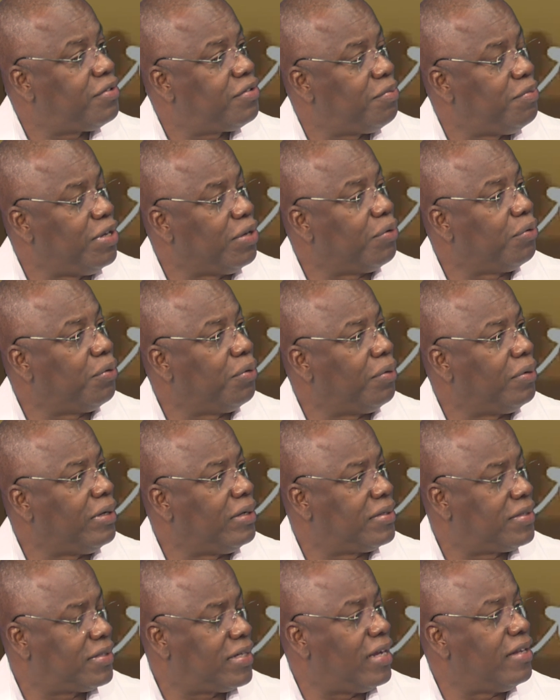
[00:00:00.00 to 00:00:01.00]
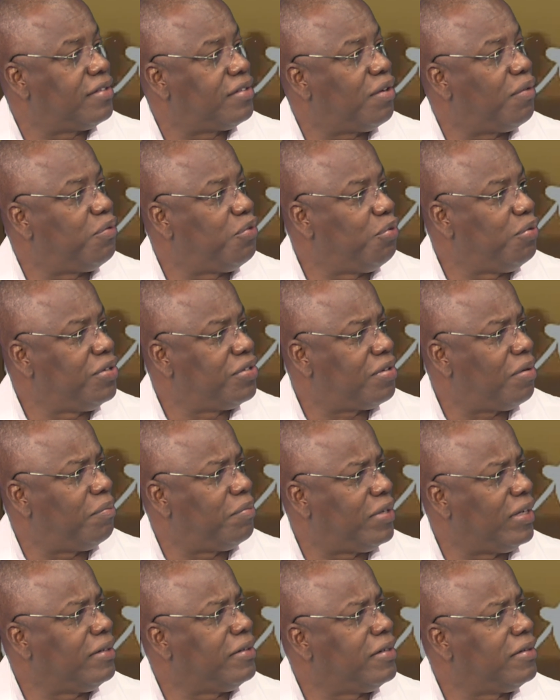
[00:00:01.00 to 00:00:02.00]
Tobago the sense of doing
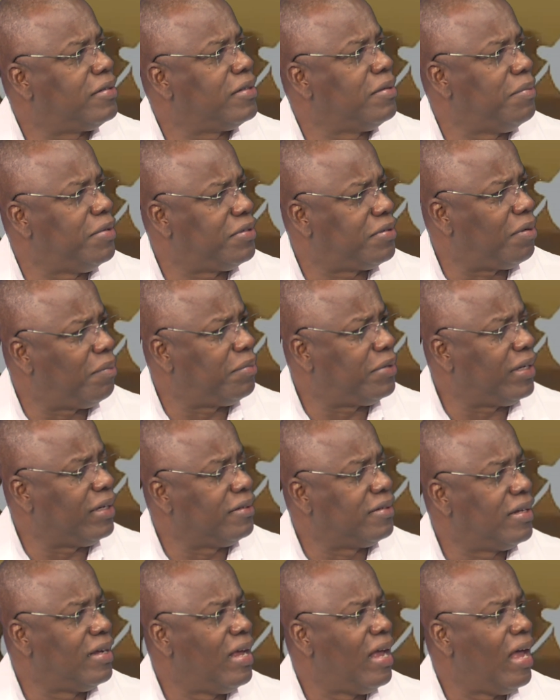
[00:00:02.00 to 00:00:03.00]
something, determine some things.